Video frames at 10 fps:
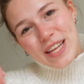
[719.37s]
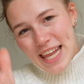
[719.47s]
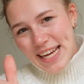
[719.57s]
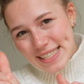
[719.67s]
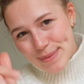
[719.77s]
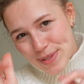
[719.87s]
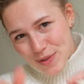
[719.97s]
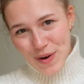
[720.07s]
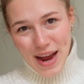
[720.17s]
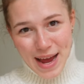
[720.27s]
like,
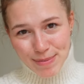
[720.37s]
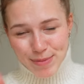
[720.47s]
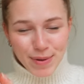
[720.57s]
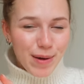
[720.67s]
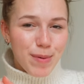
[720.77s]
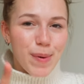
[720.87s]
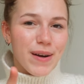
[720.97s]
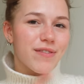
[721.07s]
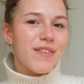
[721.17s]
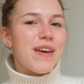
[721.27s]
subscribe to become a part
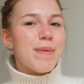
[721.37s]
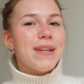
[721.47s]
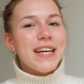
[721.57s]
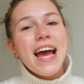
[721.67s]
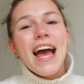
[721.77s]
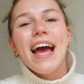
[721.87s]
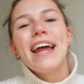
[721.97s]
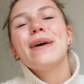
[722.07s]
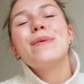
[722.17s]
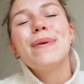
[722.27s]
of the family,
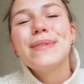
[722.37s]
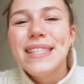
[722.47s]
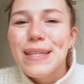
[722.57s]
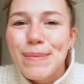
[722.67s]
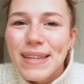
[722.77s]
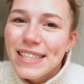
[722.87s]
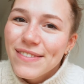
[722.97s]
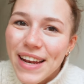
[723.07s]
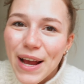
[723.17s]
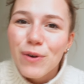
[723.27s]
and I hope I will see you in my next
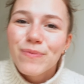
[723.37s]
video.